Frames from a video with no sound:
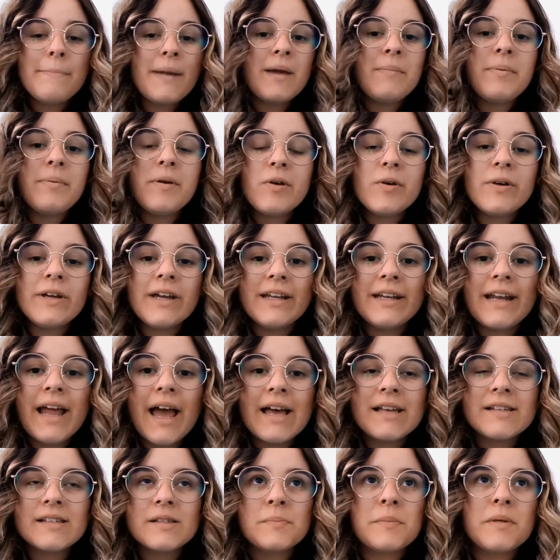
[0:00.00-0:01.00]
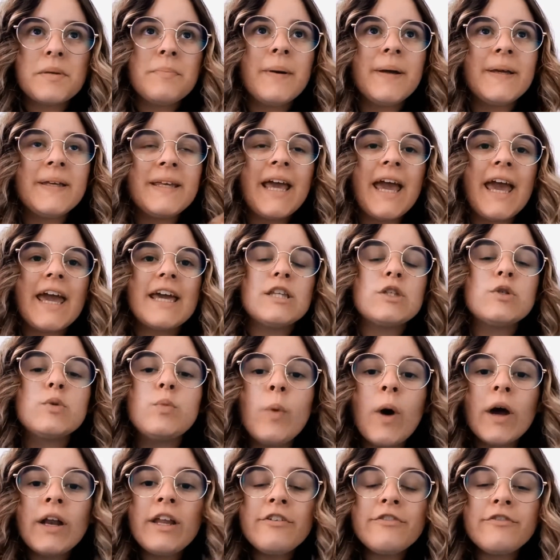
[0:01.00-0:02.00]
Maybe you can ask me, but Kate,
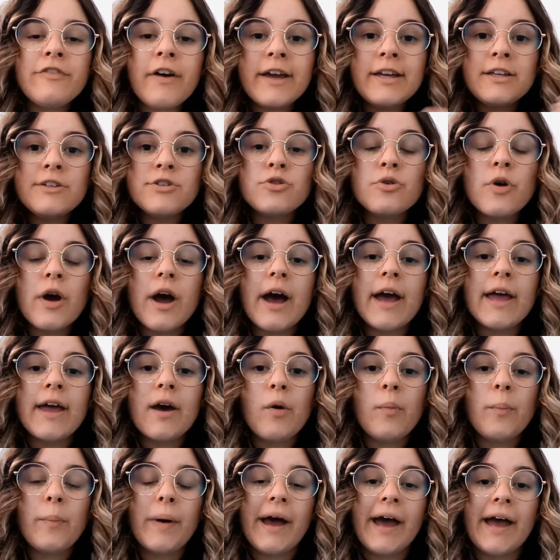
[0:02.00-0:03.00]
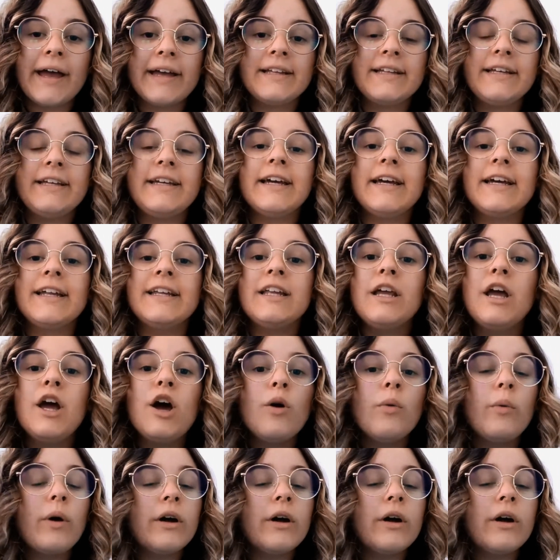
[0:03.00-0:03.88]
what if I try Alpilean?